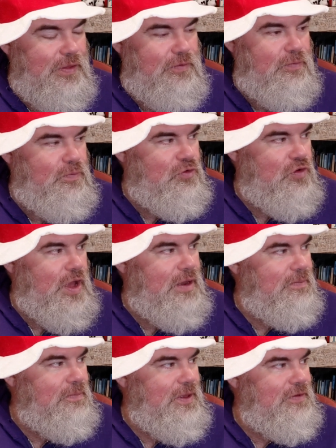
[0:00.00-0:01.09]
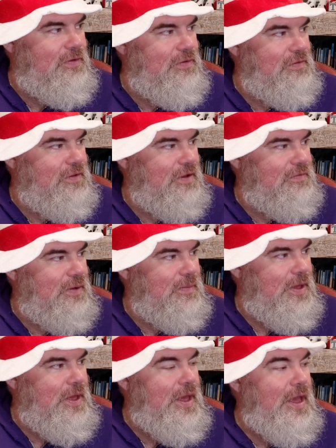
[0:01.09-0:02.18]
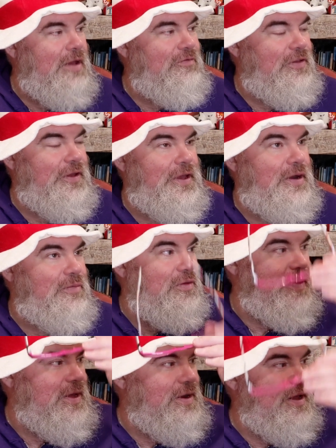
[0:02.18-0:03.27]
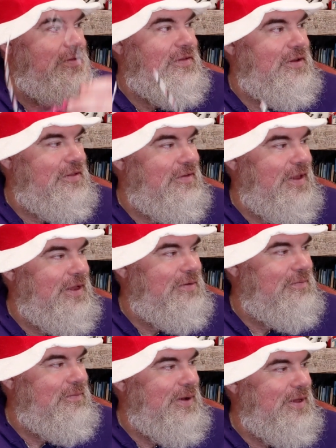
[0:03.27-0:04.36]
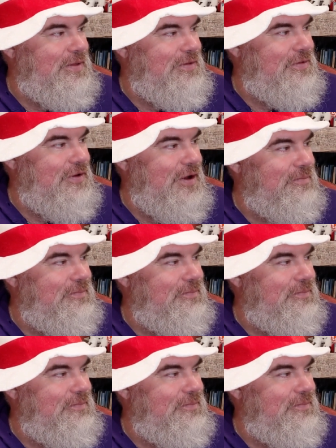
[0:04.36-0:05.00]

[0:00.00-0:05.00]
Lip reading: these giant pieces of stuff up and flying it up to make a nest in his light by his shop.